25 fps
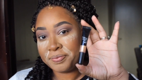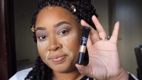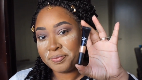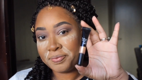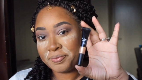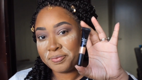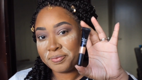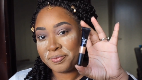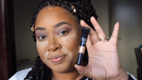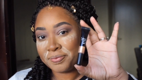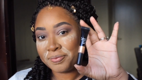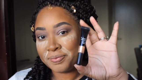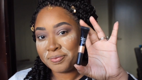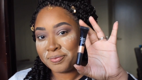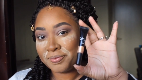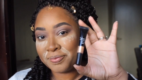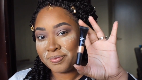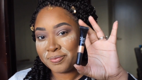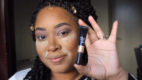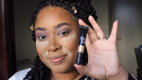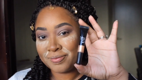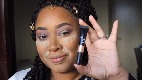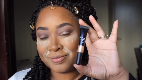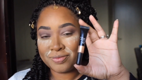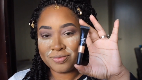
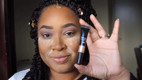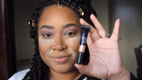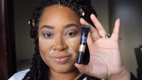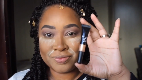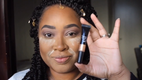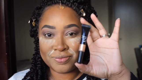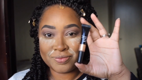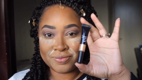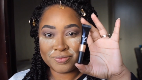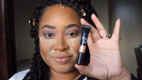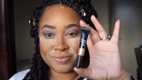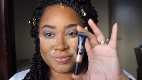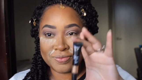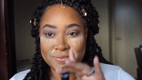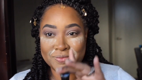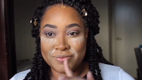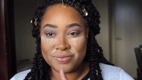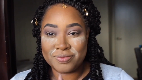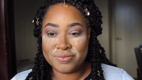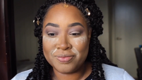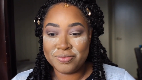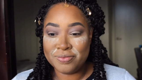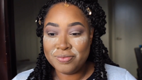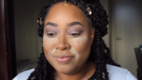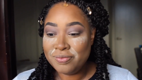
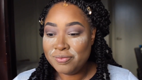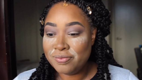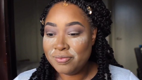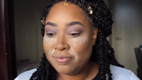Nothing is said.